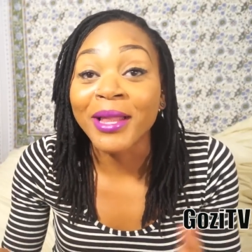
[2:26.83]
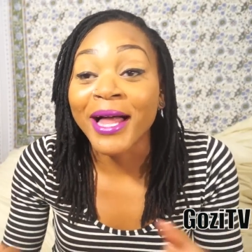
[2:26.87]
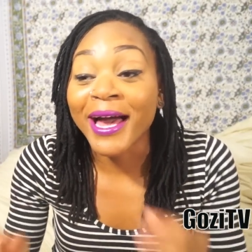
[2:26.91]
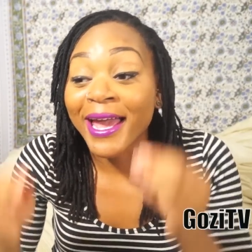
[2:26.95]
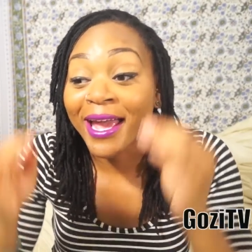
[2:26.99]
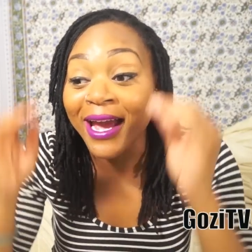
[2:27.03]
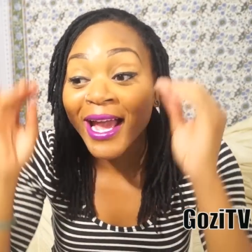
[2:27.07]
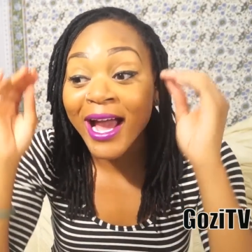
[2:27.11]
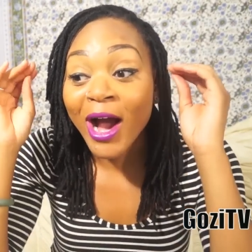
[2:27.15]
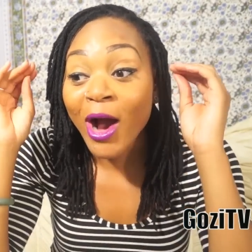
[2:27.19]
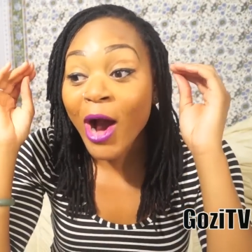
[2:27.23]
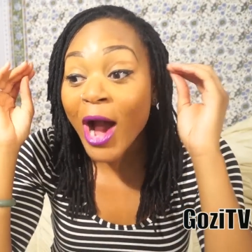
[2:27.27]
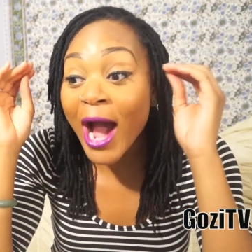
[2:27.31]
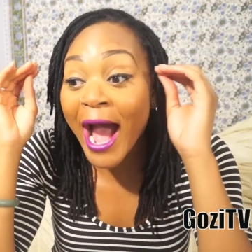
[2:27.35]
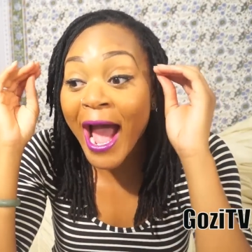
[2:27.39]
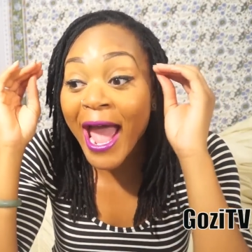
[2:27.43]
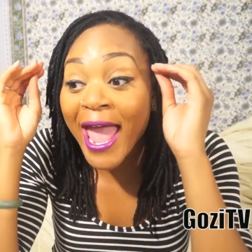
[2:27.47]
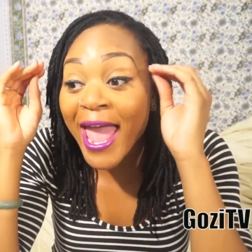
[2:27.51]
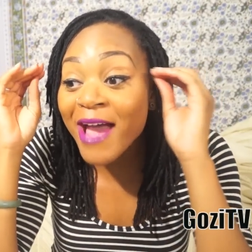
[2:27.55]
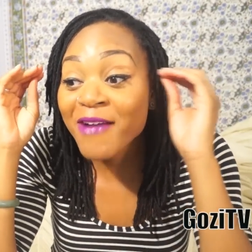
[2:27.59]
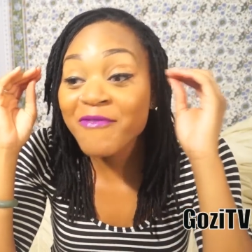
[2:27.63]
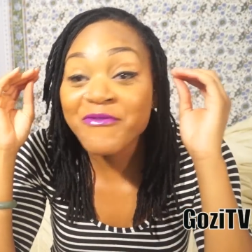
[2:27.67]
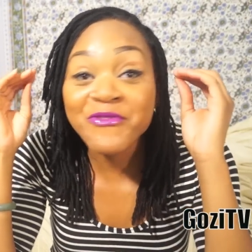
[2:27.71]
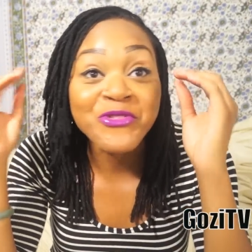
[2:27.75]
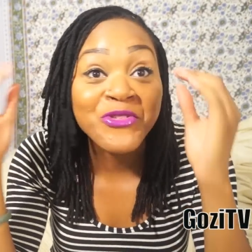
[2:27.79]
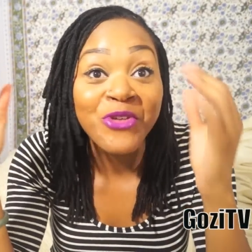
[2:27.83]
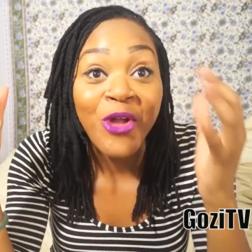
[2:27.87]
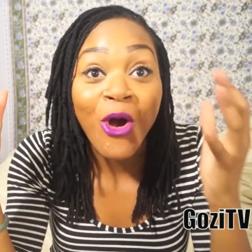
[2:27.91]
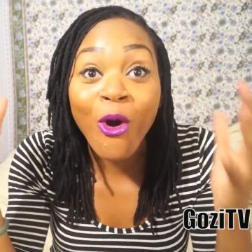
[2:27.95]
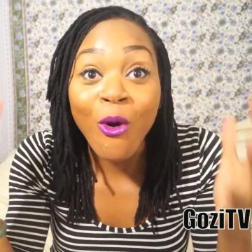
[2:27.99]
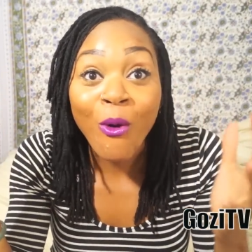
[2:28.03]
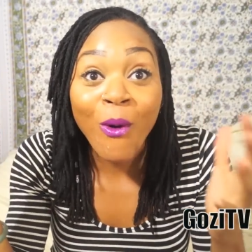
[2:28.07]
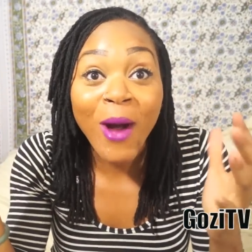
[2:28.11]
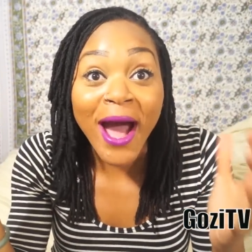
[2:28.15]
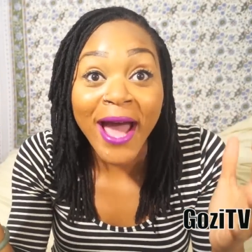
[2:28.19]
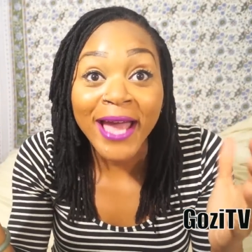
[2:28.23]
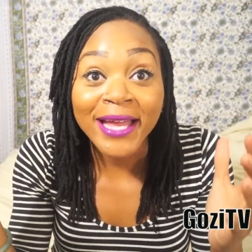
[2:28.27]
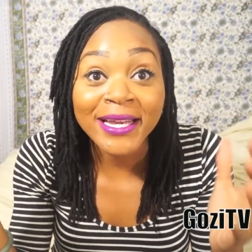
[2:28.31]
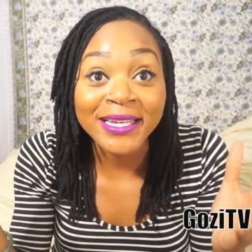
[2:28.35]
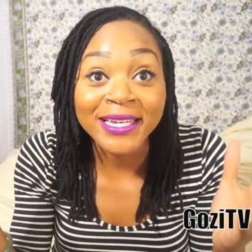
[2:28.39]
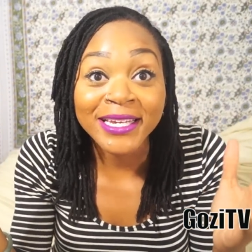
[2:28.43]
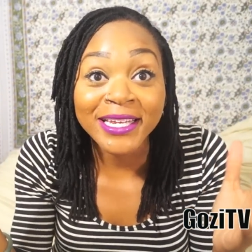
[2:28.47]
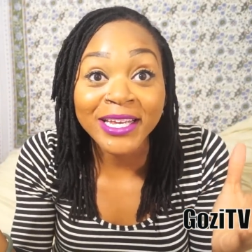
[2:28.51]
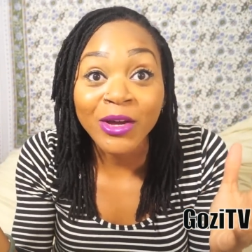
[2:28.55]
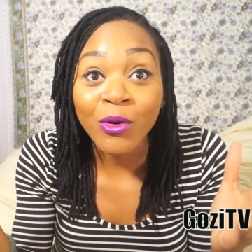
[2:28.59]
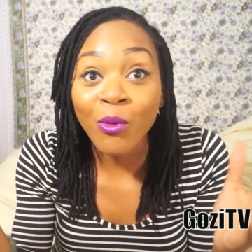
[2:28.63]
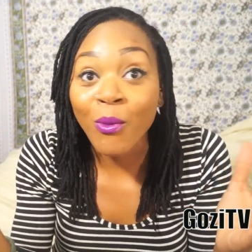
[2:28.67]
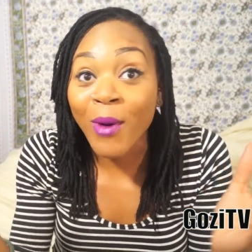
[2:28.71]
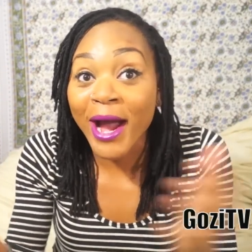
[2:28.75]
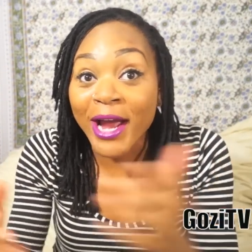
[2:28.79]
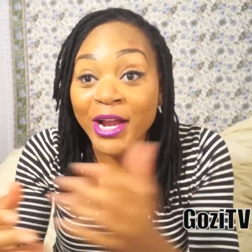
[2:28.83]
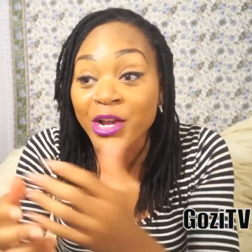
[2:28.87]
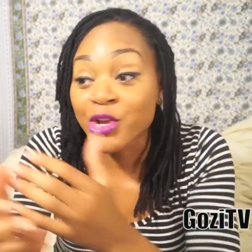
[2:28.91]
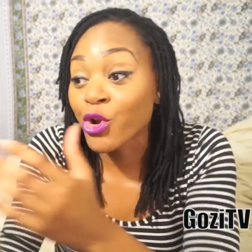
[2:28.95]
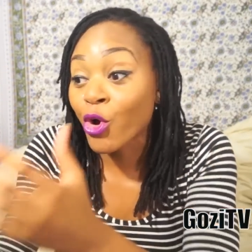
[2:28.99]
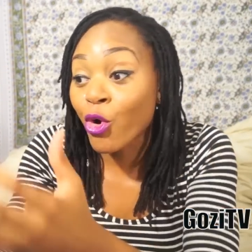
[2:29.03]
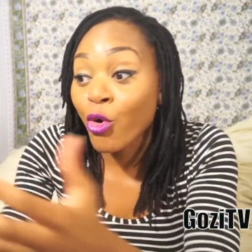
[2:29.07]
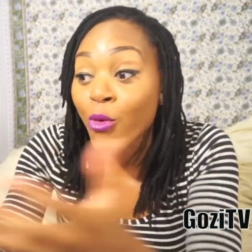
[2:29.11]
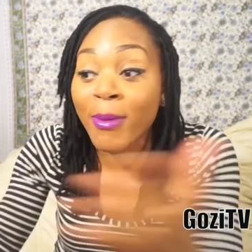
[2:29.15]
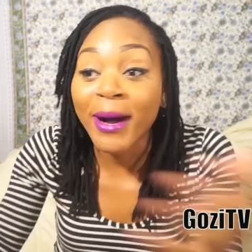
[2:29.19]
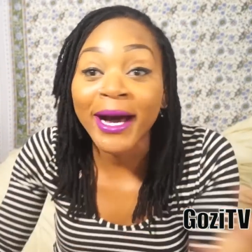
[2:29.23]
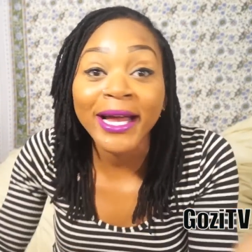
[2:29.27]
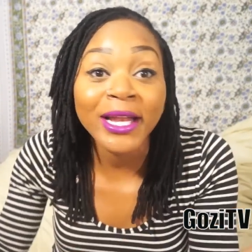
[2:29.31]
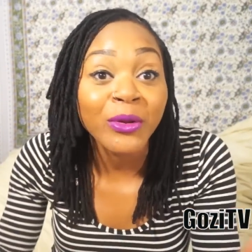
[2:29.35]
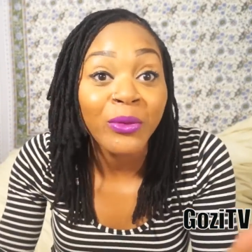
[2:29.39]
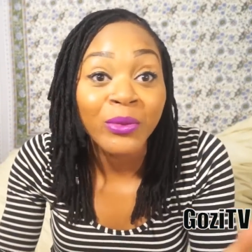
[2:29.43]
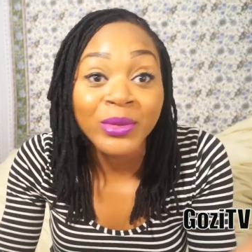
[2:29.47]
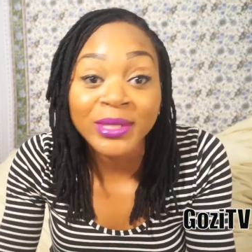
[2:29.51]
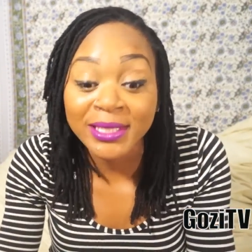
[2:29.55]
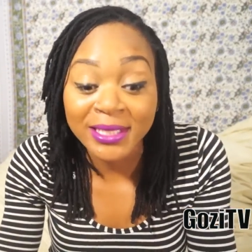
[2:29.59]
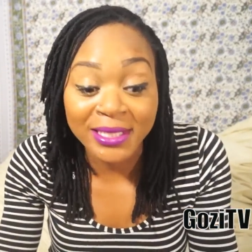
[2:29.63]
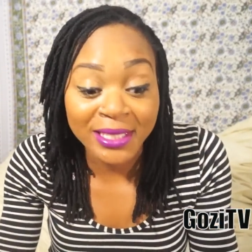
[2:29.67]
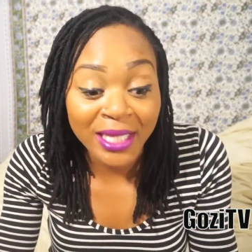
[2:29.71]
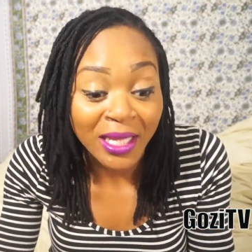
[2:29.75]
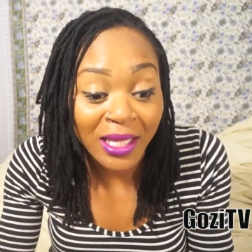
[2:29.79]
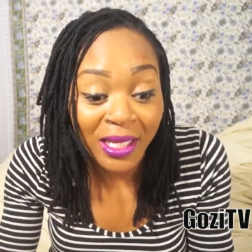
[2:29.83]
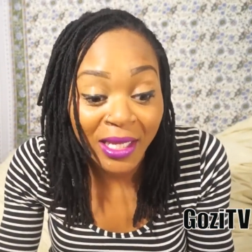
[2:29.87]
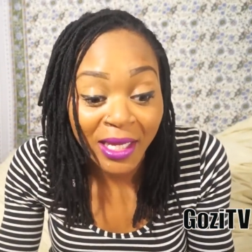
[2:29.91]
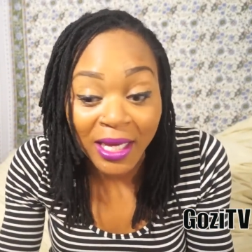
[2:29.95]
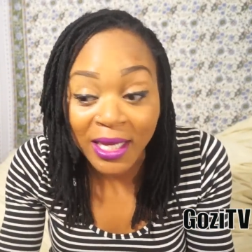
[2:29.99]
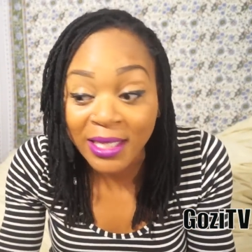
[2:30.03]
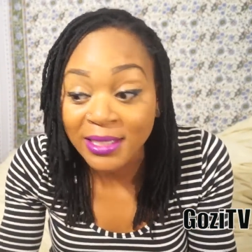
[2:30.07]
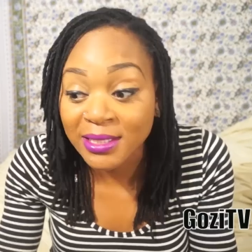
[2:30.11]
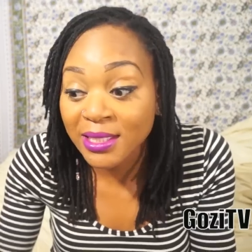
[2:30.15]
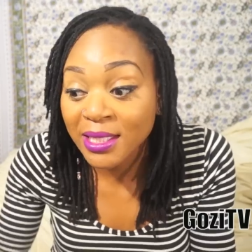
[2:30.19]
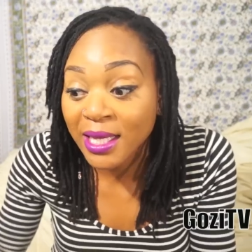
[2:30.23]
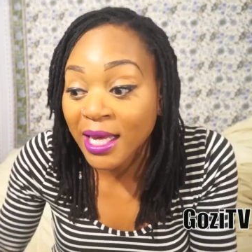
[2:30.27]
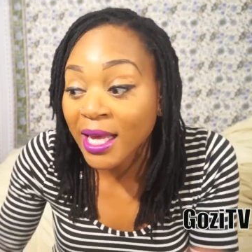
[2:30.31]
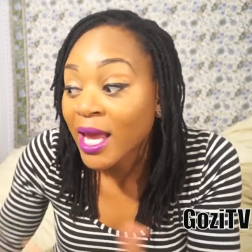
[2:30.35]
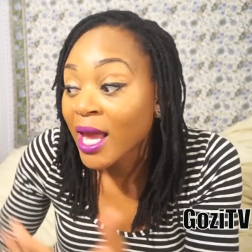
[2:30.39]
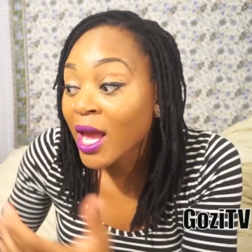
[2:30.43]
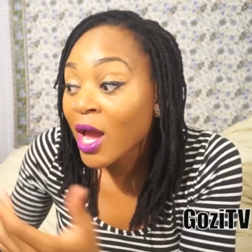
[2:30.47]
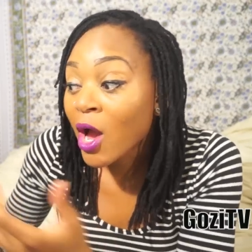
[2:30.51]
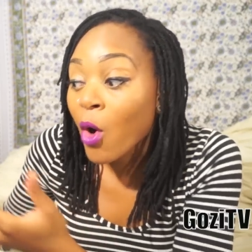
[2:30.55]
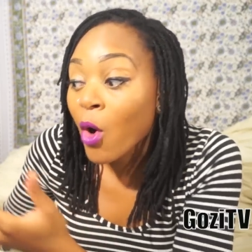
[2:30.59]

Like, I have no idea why nobody was telling us, like,